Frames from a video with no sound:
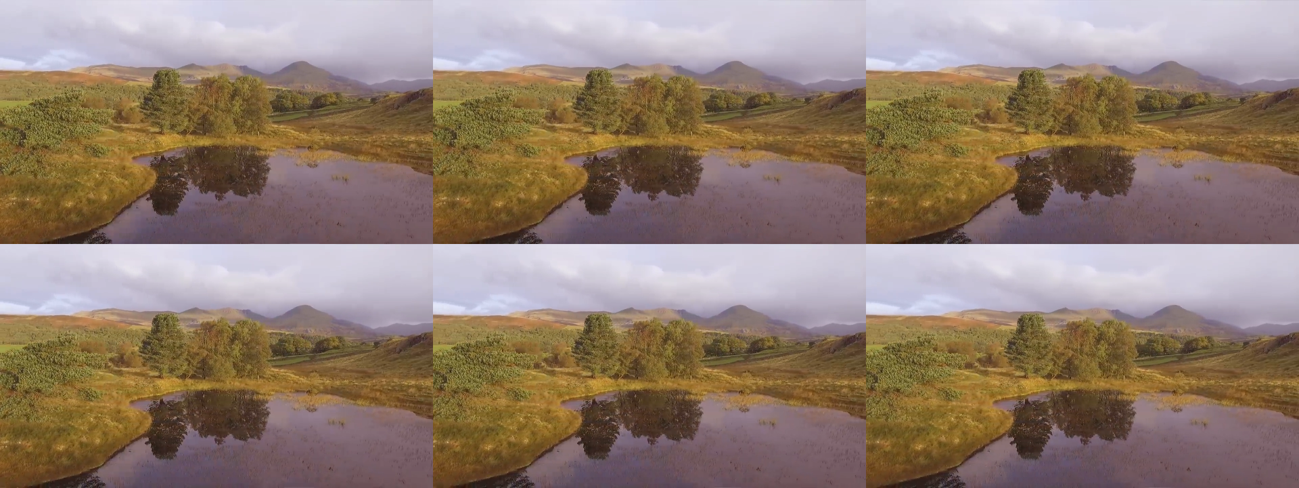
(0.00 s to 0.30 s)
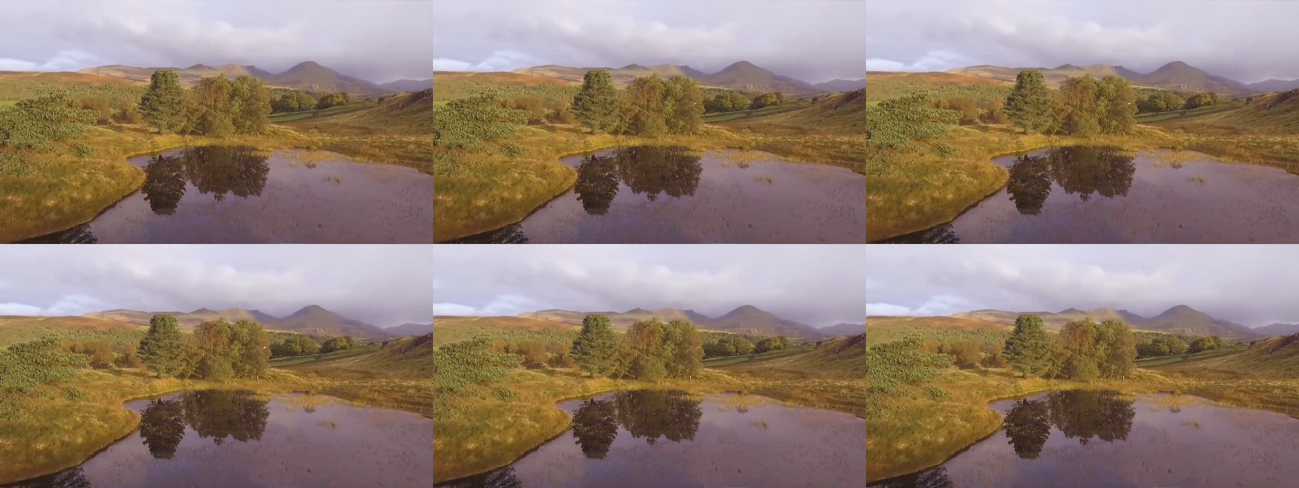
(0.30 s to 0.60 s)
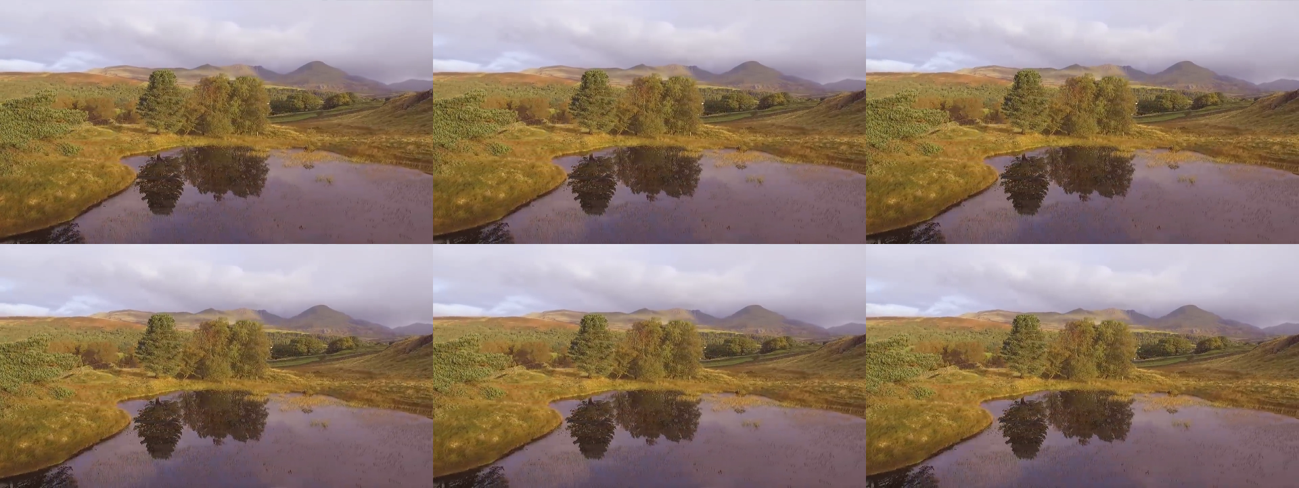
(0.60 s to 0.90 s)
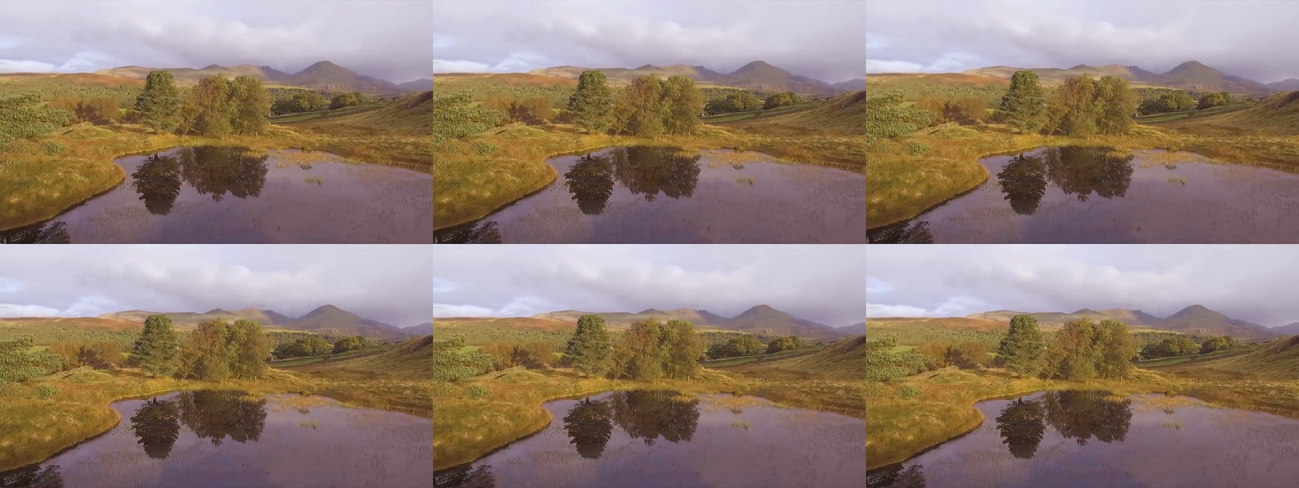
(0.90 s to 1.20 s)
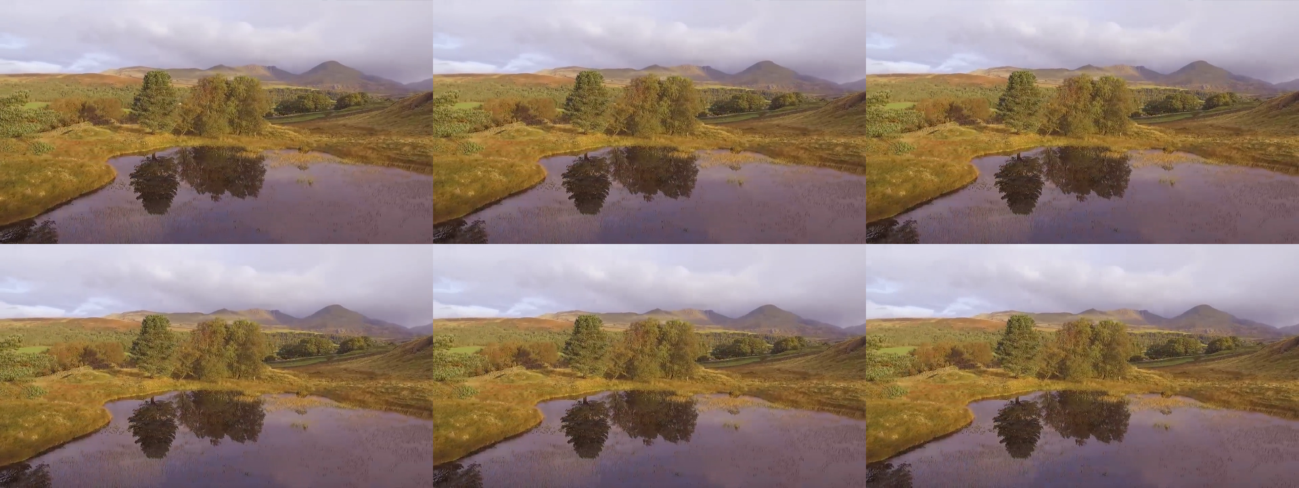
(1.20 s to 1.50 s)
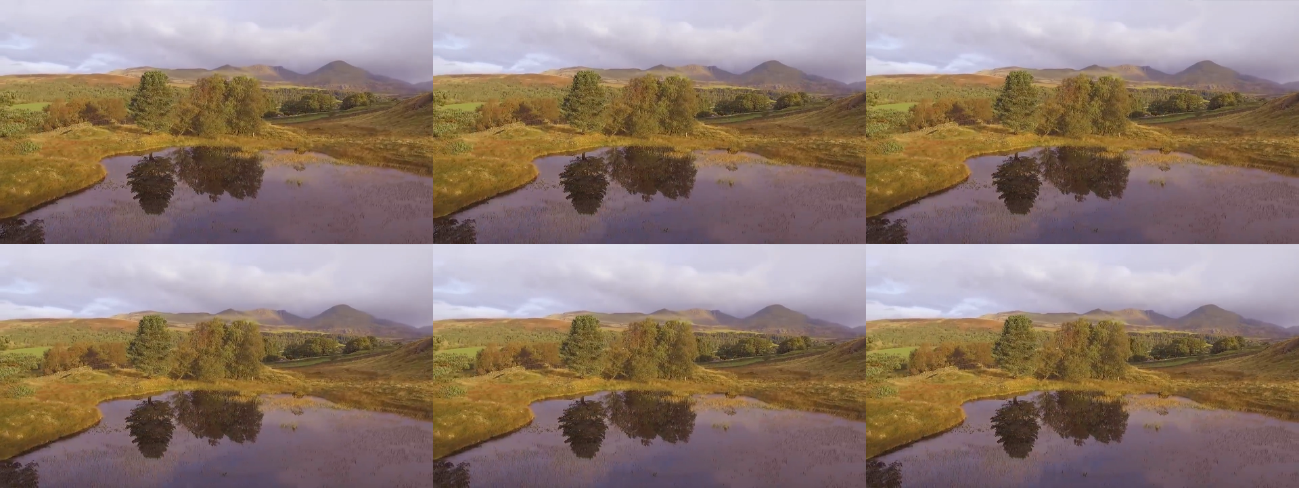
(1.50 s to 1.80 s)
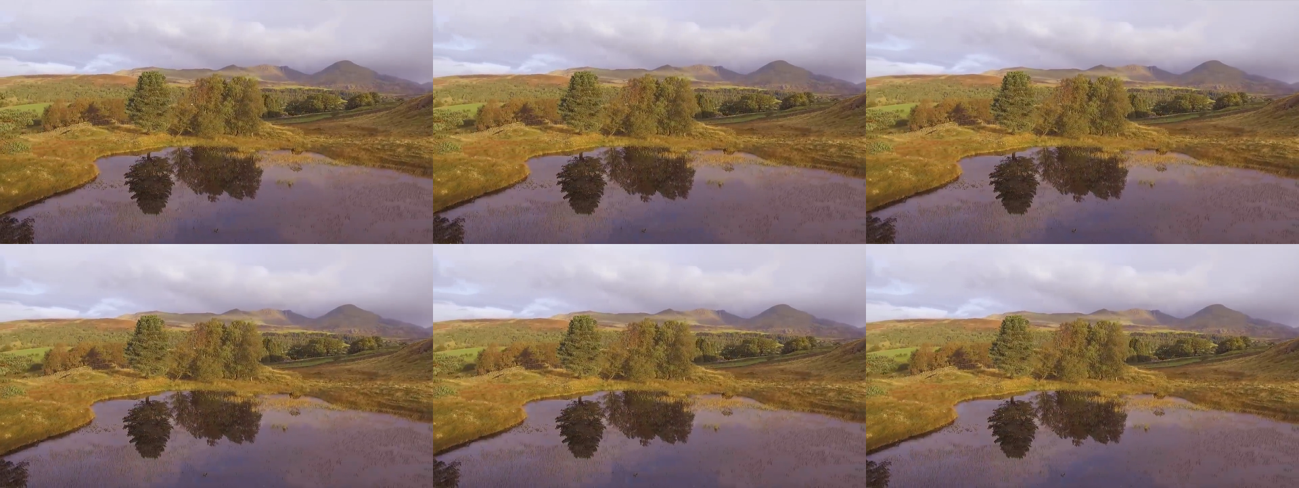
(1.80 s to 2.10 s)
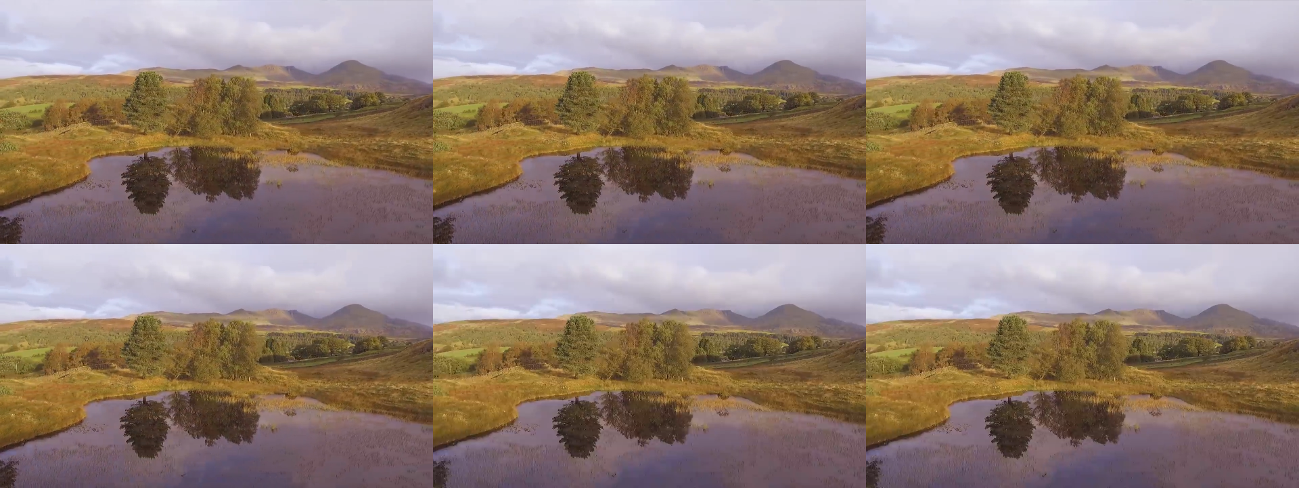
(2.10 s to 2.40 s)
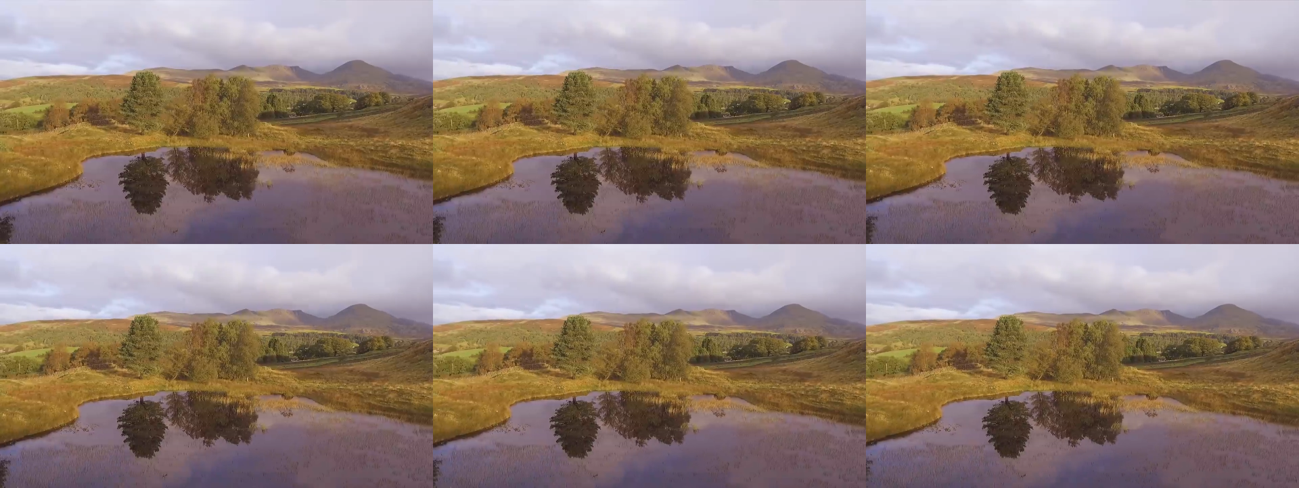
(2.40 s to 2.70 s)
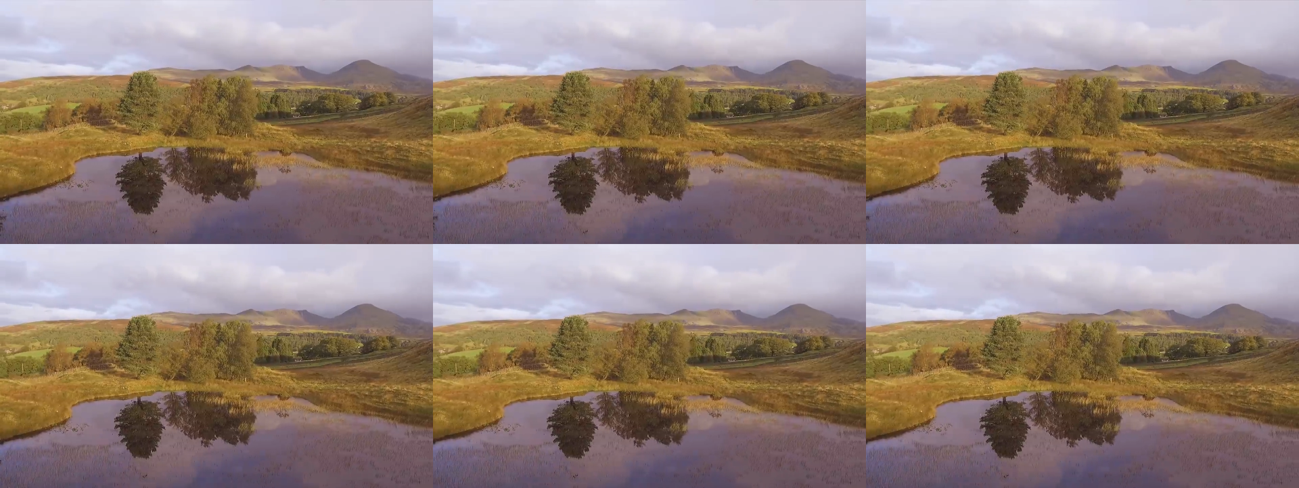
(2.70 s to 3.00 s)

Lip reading: [unreadable: no face in view]